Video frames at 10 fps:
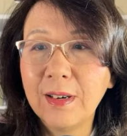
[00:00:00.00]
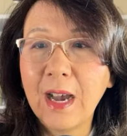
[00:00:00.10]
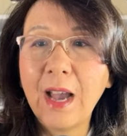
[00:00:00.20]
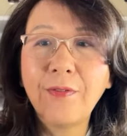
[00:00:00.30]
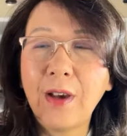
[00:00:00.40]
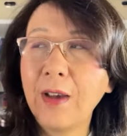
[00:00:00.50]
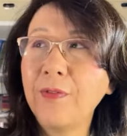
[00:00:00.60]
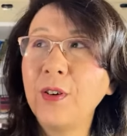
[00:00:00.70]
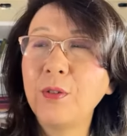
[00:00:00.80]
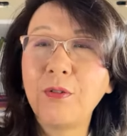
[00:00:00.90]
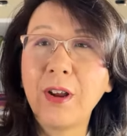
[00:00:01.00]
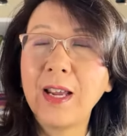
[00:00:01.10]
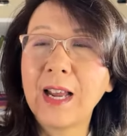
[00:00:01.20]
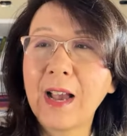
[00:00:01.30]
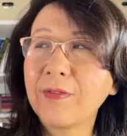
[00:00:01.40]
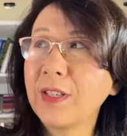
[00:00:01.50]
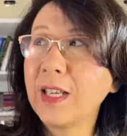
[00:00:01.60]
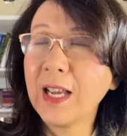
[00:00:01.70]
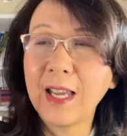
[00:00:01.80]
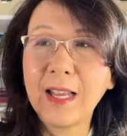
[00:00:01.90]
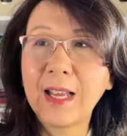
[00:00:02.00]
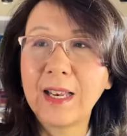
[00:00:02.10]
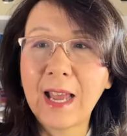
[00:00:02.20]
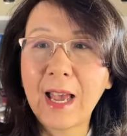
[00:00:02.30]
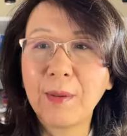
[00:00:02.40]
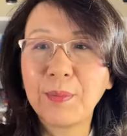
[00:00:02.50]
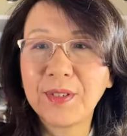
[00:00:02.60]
I feel great after taking that nap.